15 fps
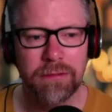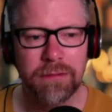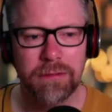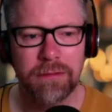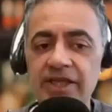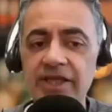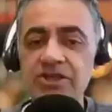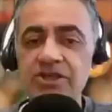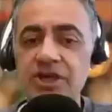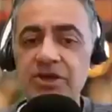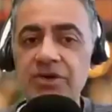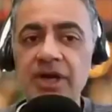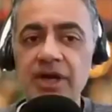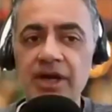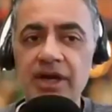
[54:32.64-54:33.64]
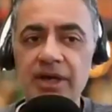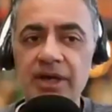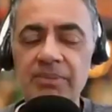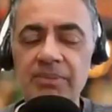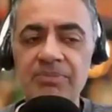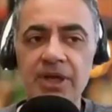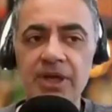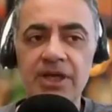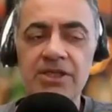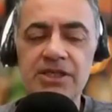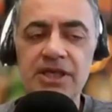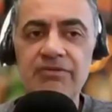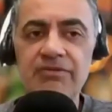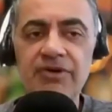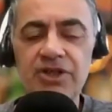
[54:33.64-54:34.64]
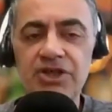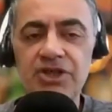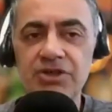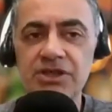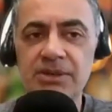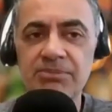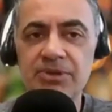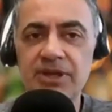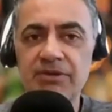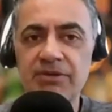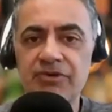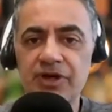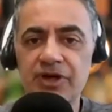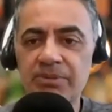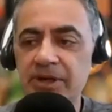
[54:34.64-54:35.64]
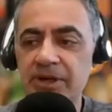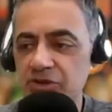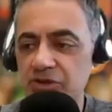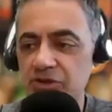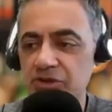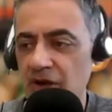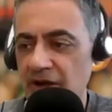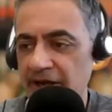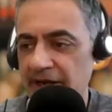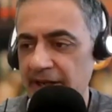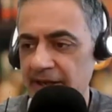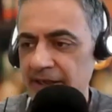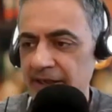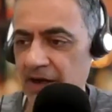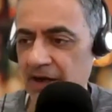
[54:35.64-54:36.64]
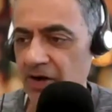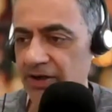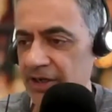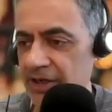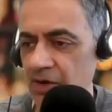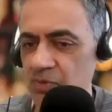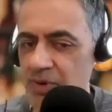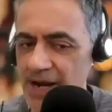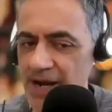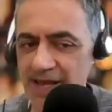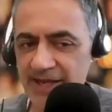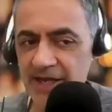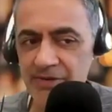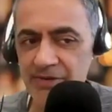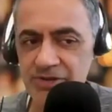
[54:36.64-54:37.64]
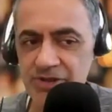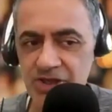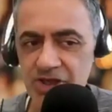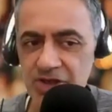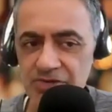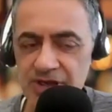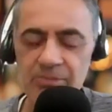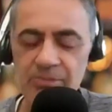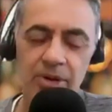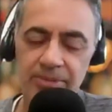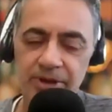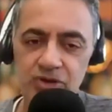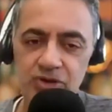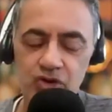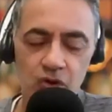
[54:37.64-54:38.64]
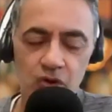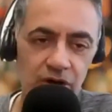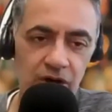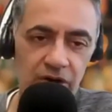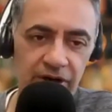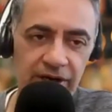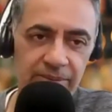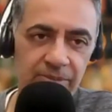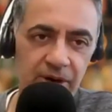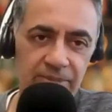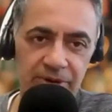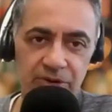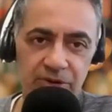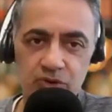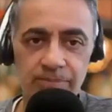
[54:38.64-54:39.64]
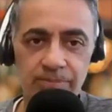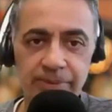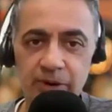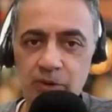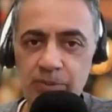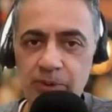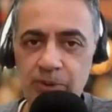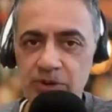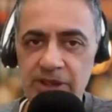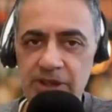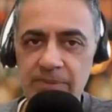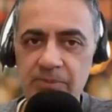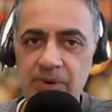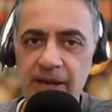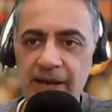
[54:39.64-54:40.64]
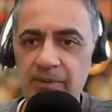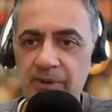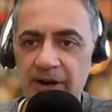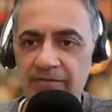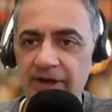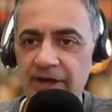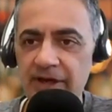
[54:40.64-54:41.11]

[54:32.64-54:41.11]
Yeah, I think so. Because if I shoot something for a commercial client, I don't know where they're going to use it. It might be used online, it might be used on a billboard somewhere, whatever.